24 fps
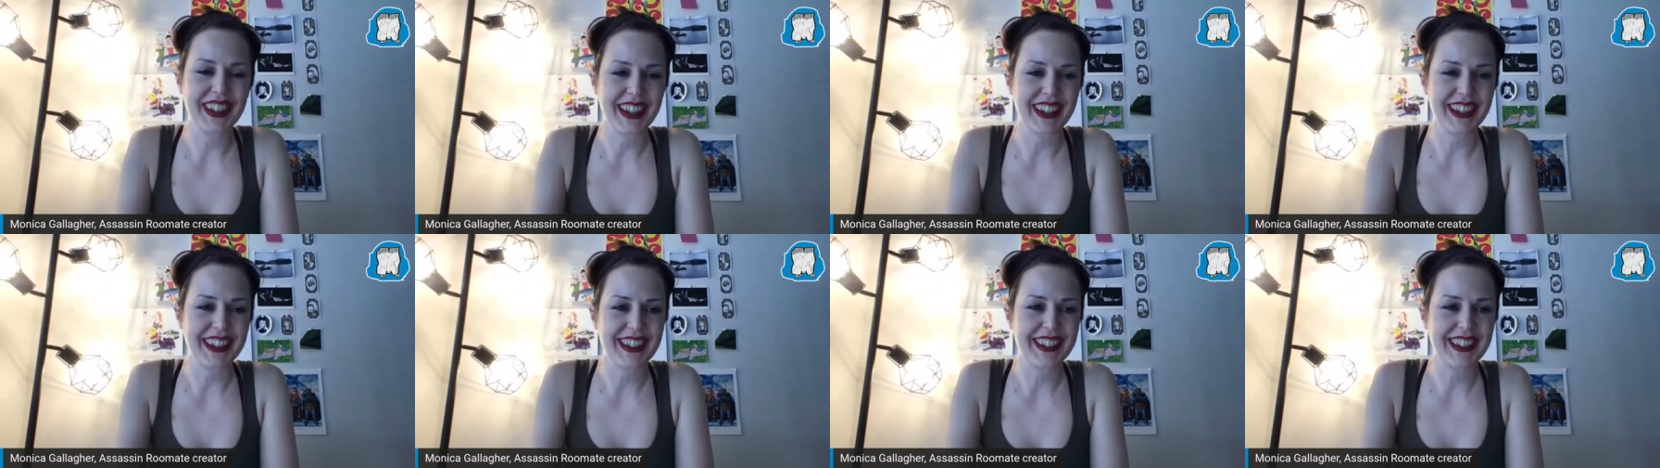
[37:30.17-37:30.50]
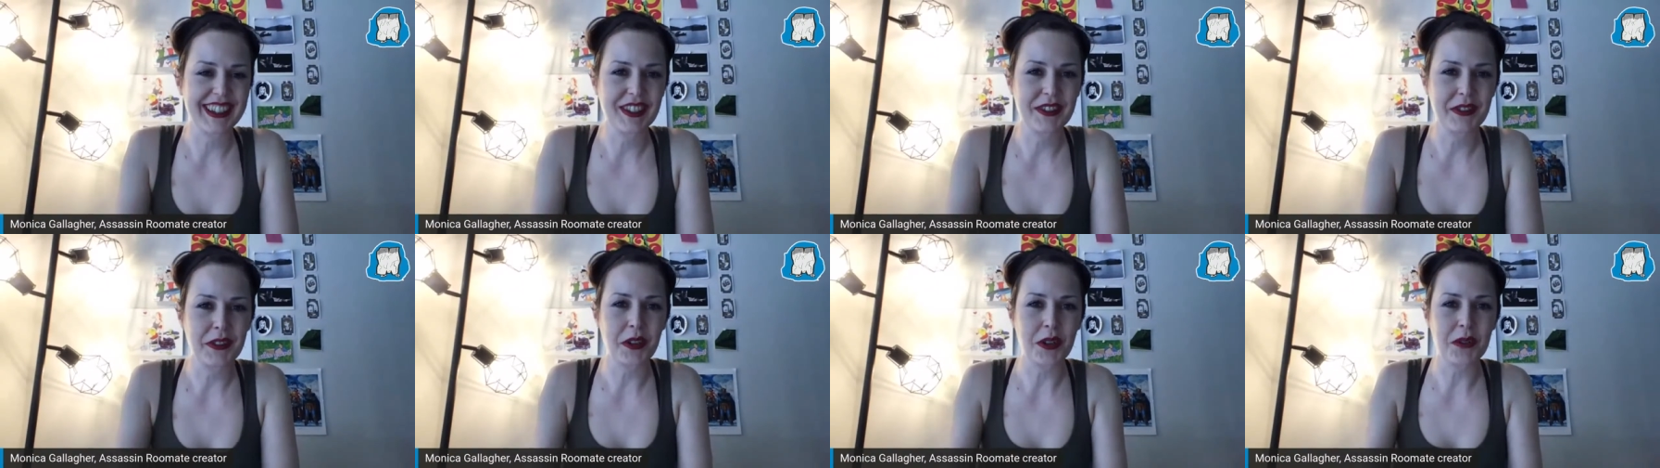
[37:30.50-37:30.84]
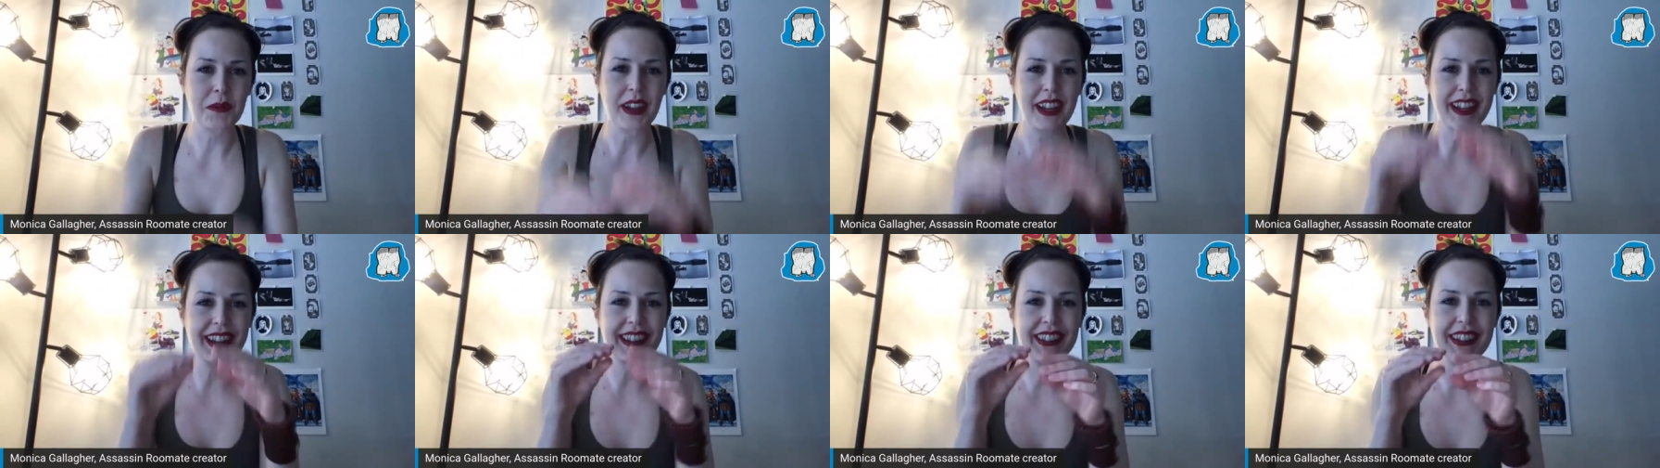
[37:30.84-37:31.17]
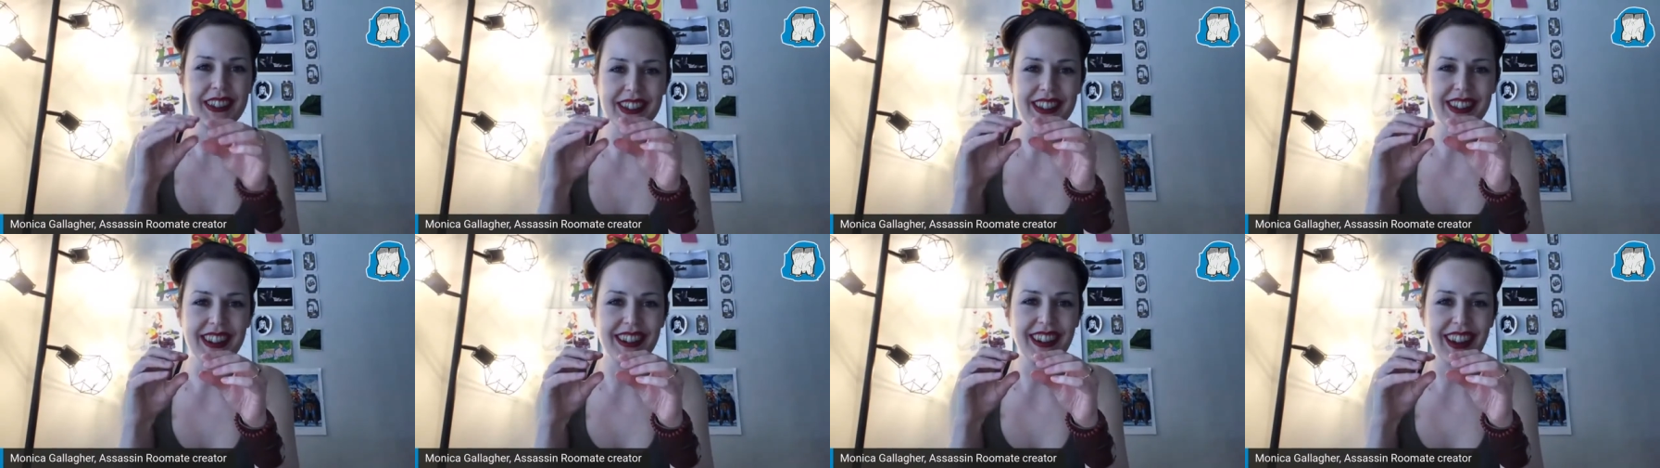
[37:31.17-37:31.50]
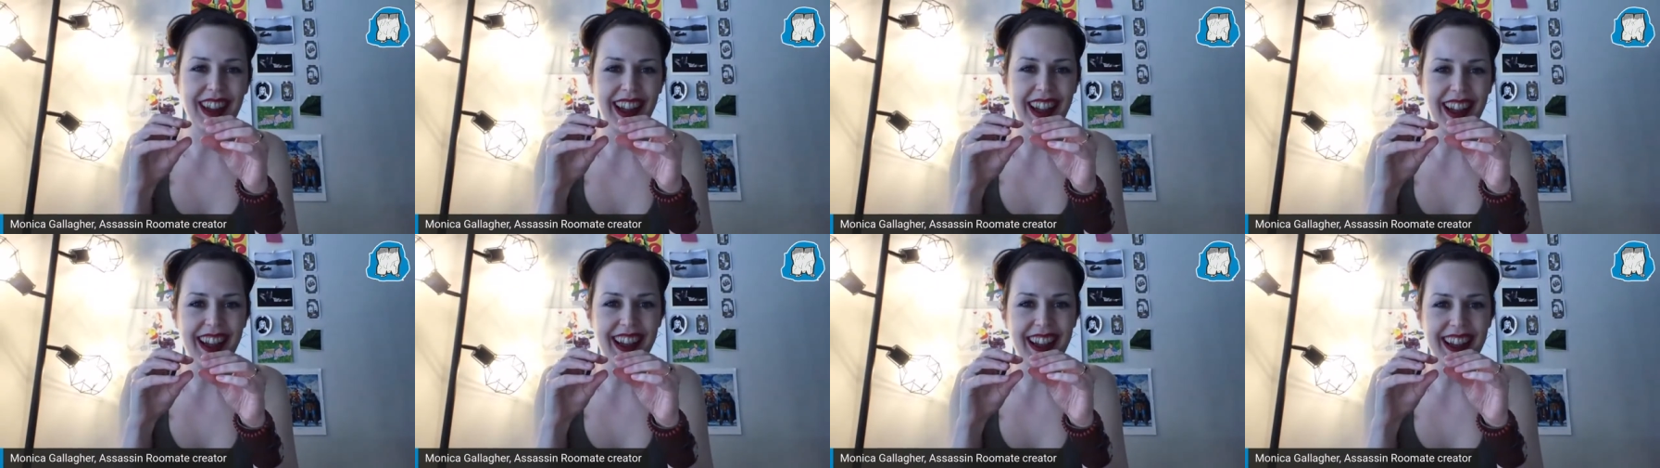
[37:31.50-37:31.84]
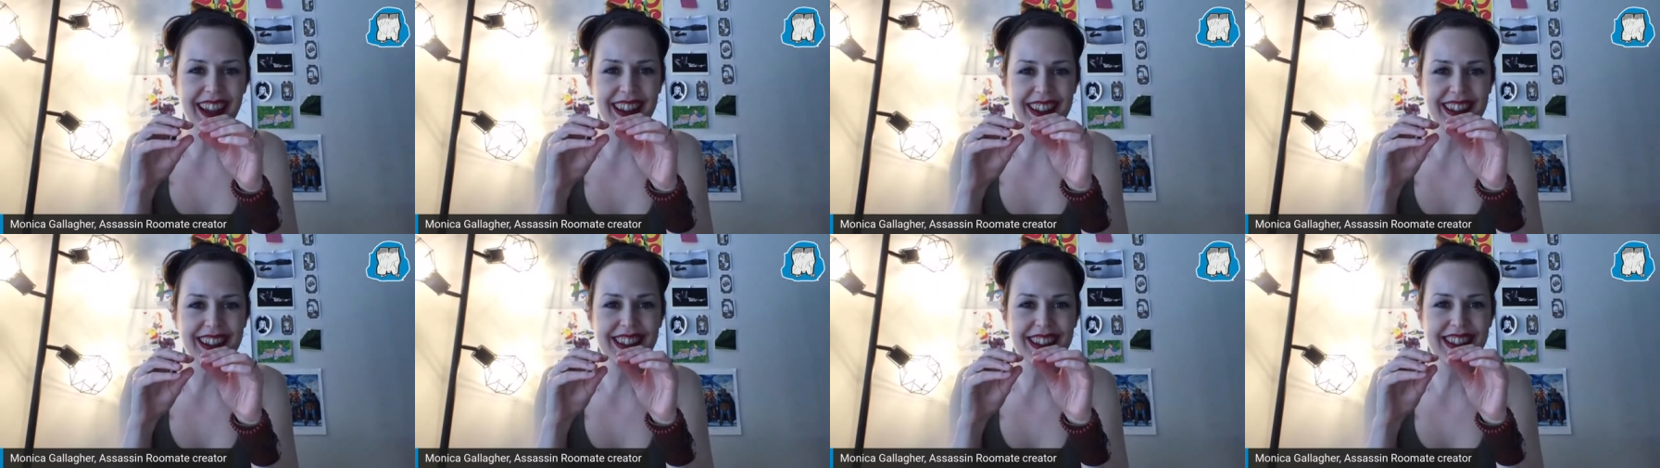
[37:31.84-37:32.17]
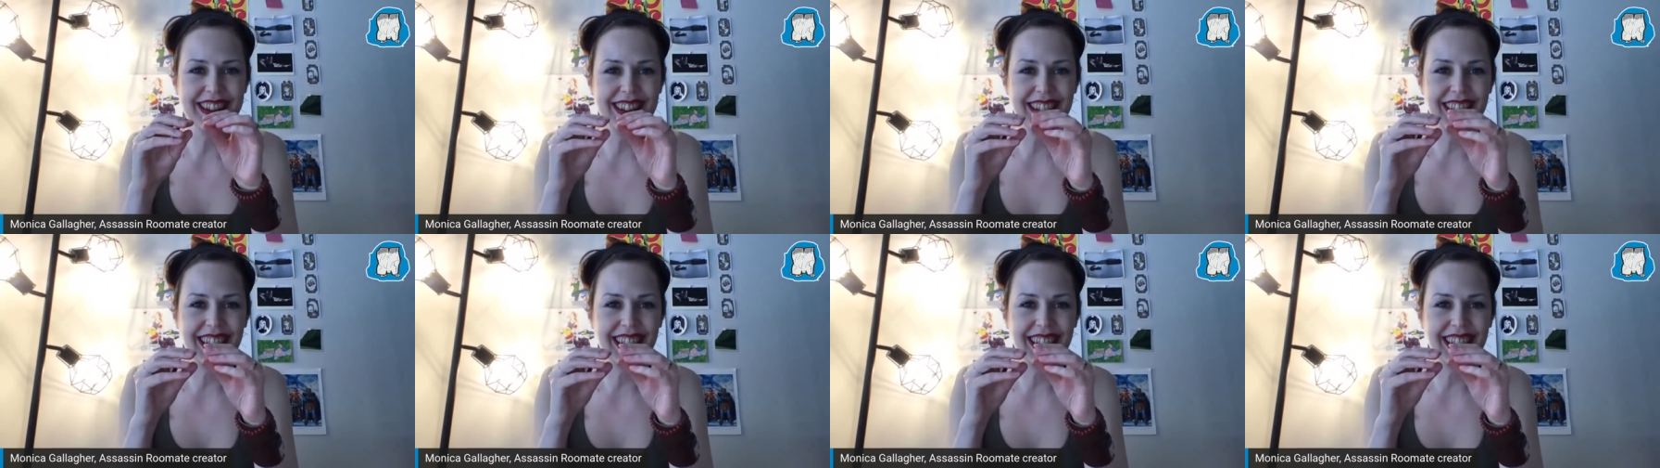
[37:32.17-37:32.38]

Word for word: like formatting those little ads,